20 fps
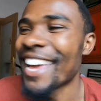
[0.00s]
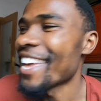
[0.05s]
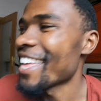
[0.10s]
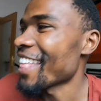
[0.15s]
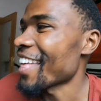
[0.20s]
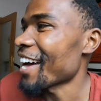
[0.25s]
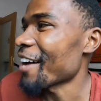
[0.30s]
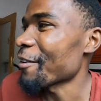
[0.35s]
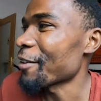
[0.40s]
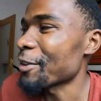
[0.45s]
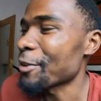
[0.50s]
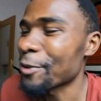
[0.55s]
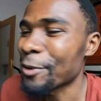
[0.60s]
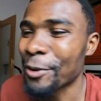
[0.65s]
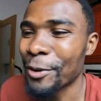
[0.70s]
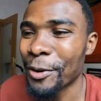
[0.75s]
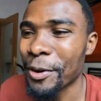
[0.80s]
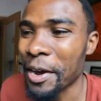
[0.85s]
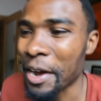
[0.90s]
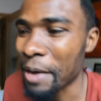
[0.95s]
yeah, when you
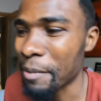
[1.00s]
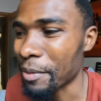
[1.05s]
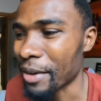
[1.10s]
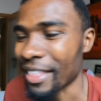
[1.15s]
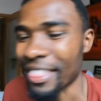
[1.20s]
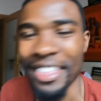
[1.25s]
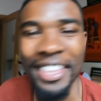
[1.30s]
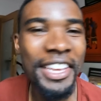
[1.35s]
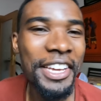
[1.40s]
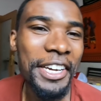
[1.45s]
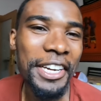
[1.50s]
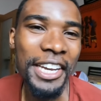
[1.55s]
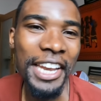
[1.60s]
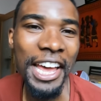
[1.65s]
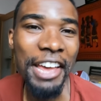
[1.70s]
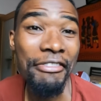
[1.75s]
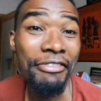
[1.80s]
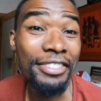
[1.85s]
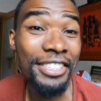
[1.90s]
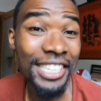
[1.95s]
grow up, I think
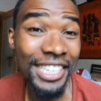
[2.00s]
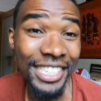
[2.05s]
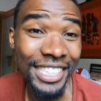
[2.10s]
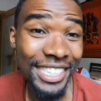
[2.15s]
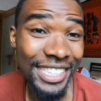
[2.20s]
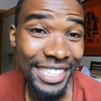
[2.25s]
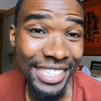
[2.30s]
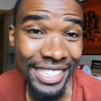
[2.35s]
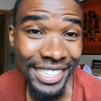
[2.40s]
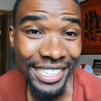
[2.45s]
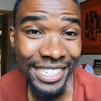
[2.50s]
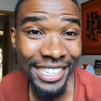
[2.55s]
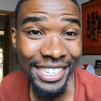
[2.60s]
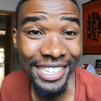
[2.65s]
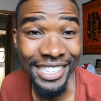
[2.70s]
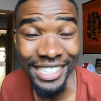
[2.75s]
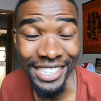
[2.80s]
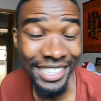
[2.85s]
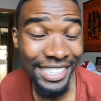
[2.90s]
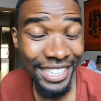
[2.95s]
life changes,
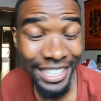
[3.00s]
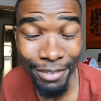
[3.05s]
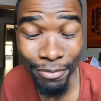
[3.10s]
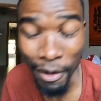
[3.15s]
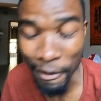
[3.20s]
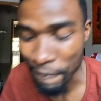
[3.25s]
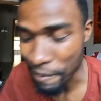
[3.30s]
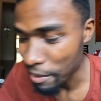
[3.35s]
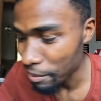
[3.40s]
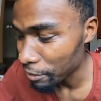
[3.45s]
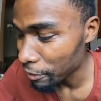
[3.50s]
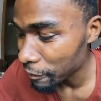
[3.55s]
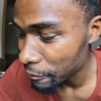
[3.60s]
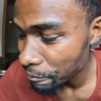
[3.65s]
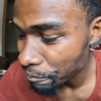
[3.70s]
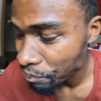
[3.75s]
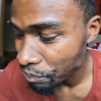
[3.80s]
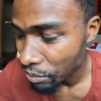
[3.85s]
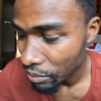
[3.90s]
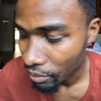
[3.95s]
isn't it, my
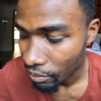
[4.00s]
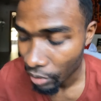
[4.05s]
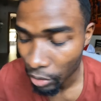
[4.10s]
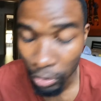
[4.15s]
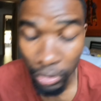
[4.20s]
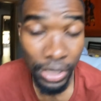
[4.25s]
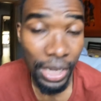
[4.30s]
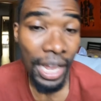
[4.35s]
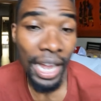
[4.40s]
people? Because